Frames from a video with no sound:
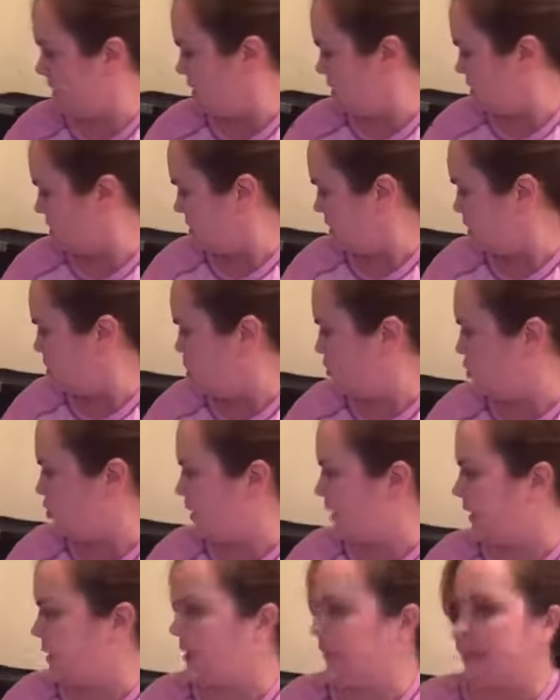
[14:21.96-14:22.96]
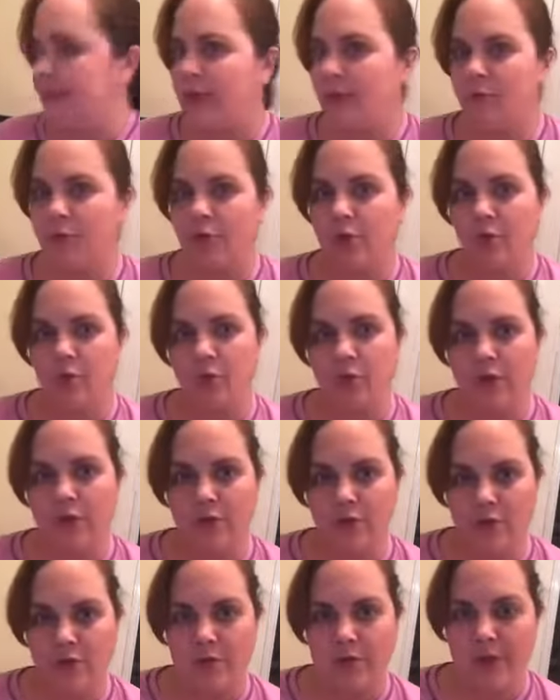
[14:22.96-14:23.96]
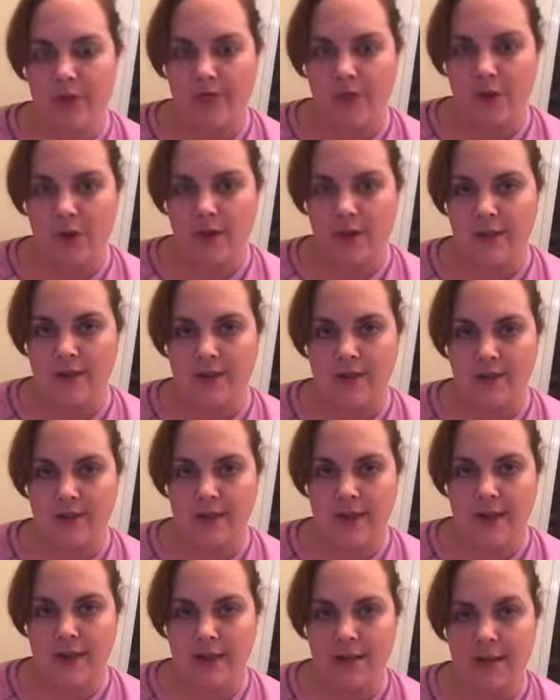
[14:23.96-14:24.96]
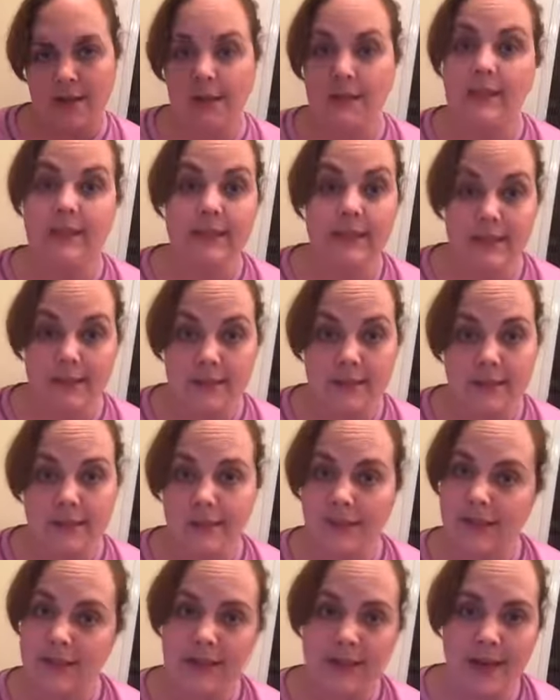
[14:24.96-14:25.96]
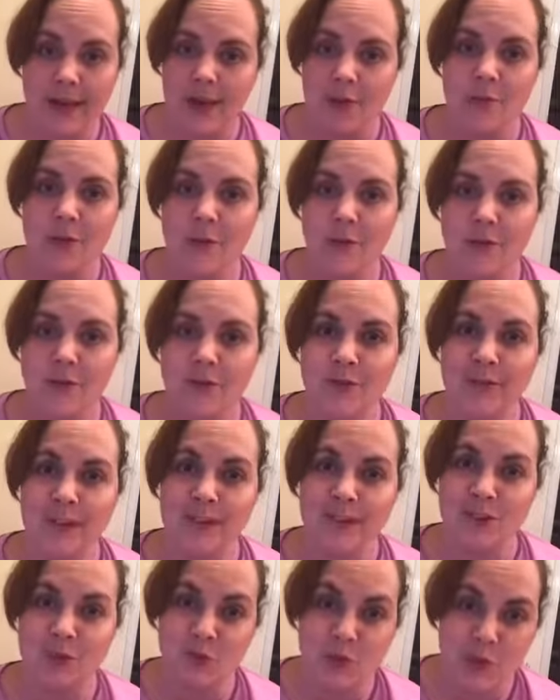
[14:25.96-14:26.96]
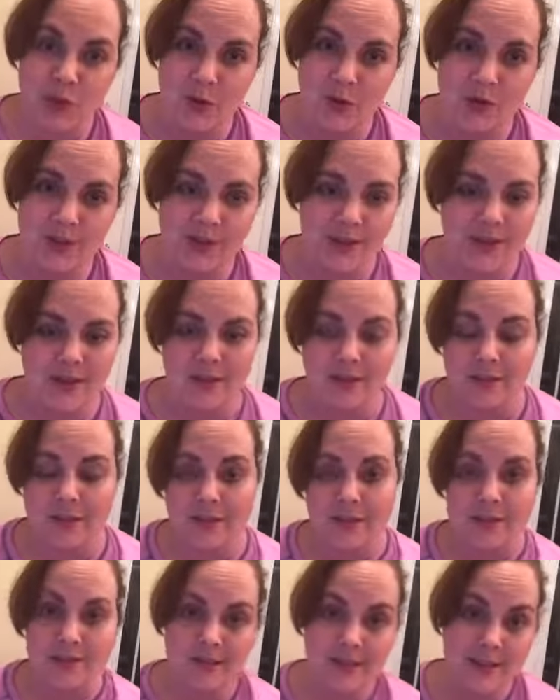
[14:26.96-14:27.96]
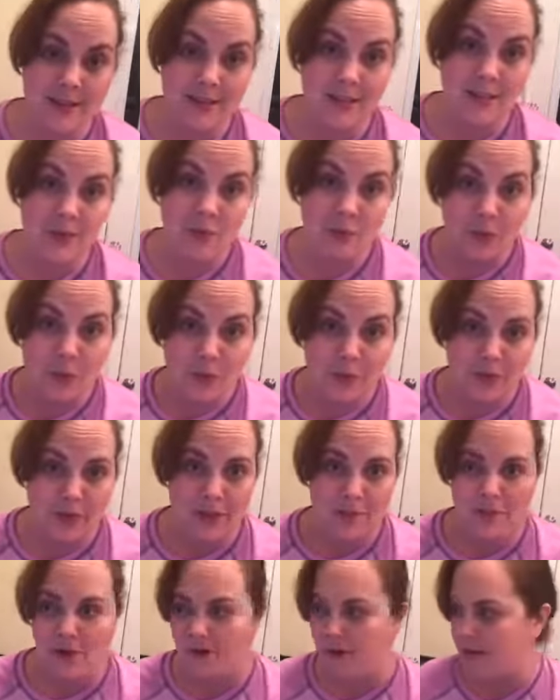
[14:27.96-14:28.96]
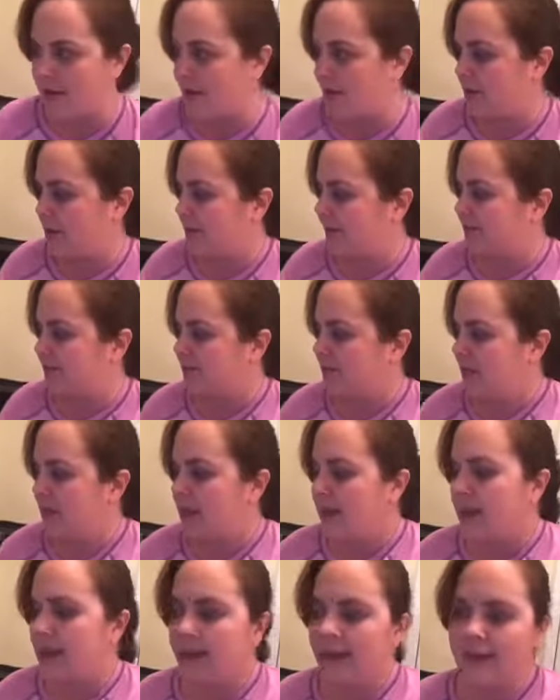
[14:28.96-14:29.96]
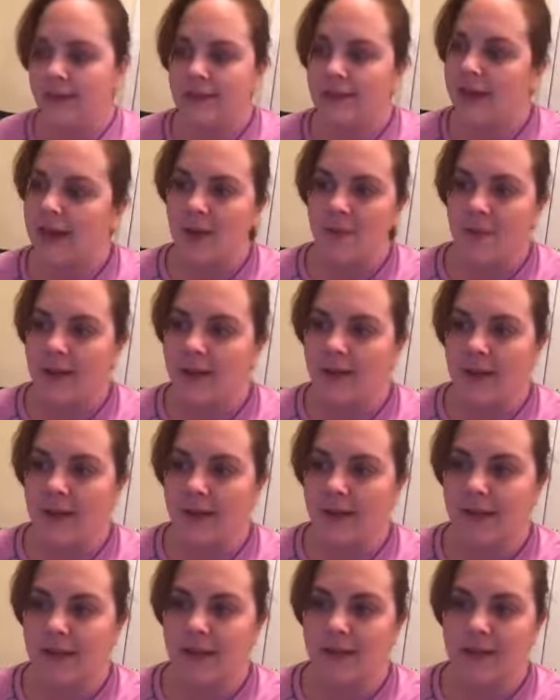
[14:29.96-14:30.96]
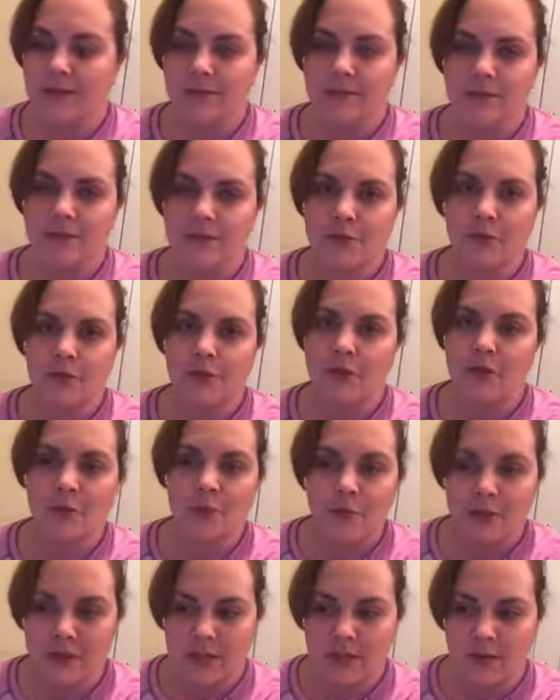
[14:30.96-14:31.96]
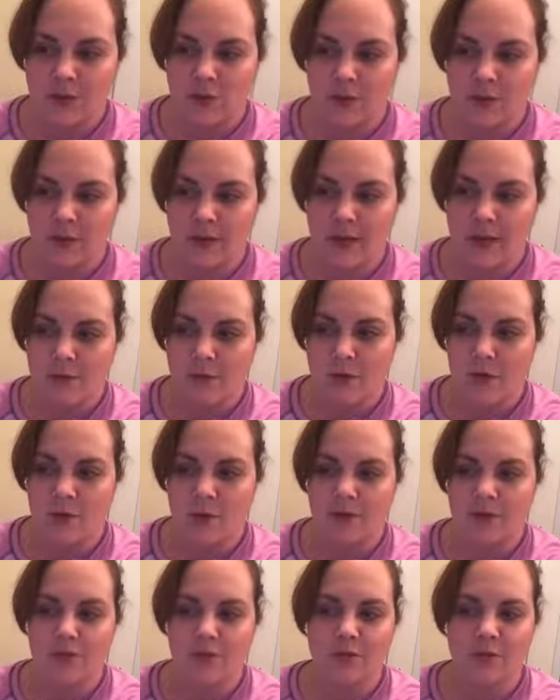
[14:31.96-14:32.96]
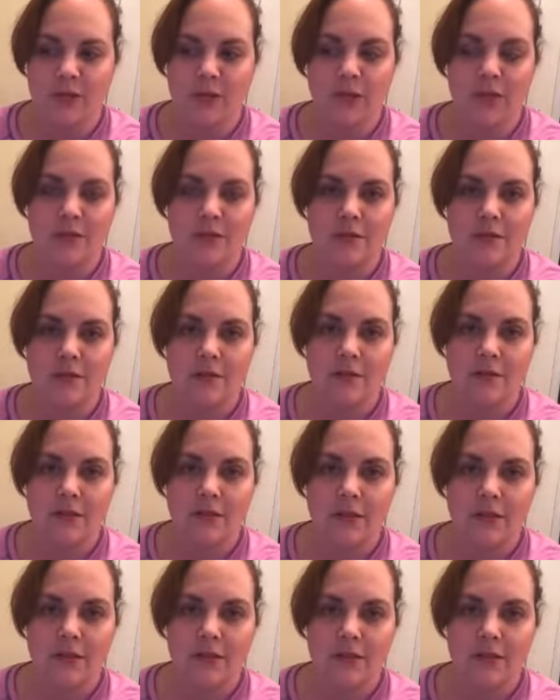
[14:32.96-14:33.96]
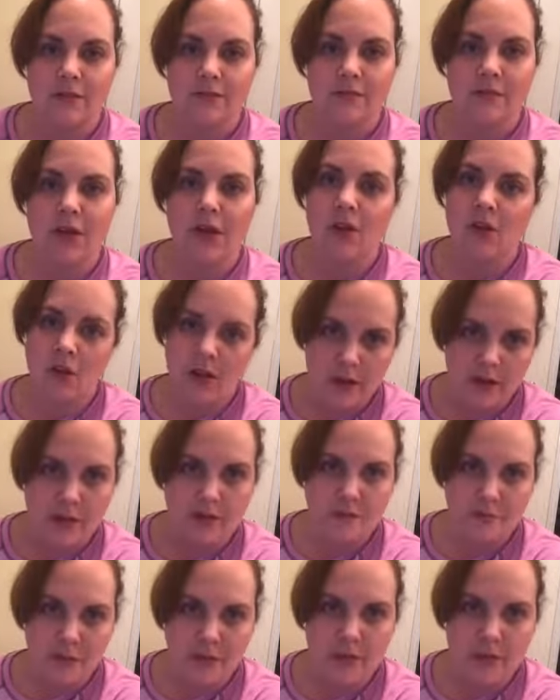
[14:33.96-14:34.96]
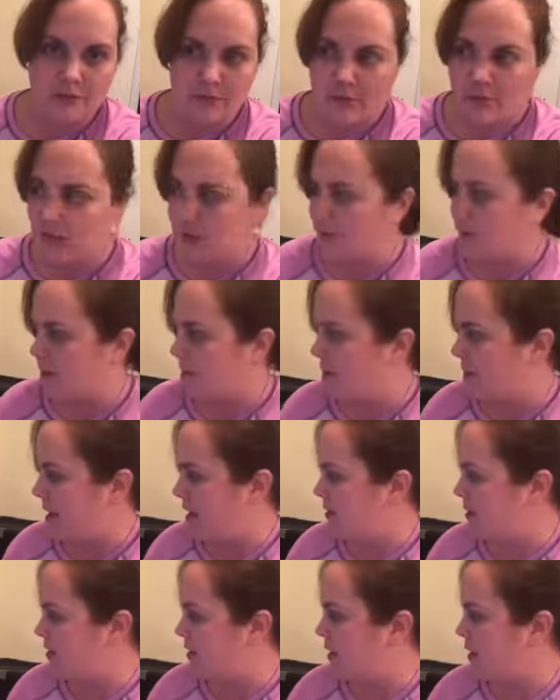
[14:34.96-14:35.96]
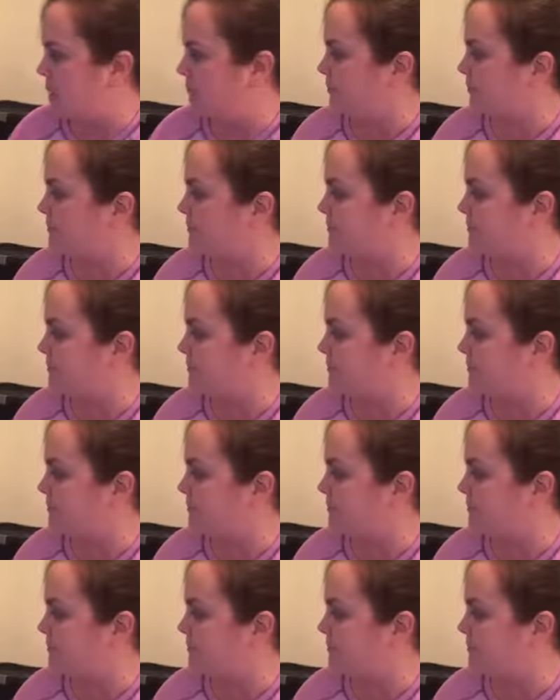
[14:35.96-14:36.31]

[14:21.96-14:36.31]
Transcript: So quickly, I'm going to run through that 30-day cleanse. Again, I'm probably doing like a 21-day cleanse because I can keep up with it better that way. And I may not get full potential, but I'm going to get a lot of benefits from that. So